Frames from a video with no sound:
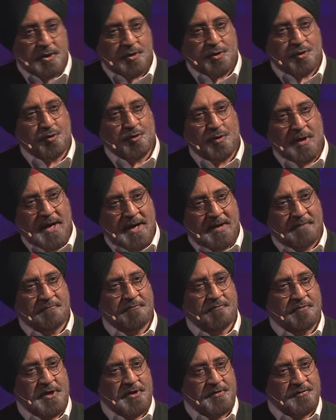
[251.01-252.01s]
through
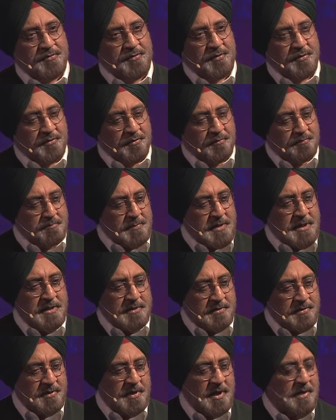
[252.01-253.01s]
every sort of
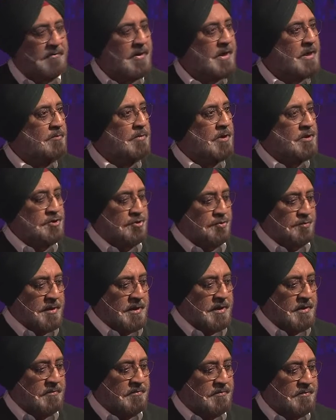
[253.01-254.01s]
means available to
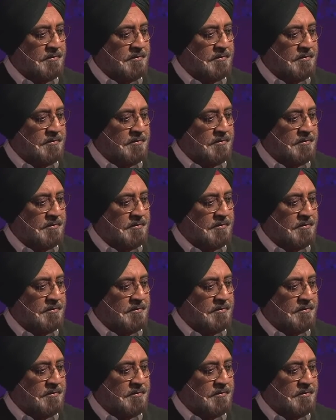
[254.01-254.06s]
me.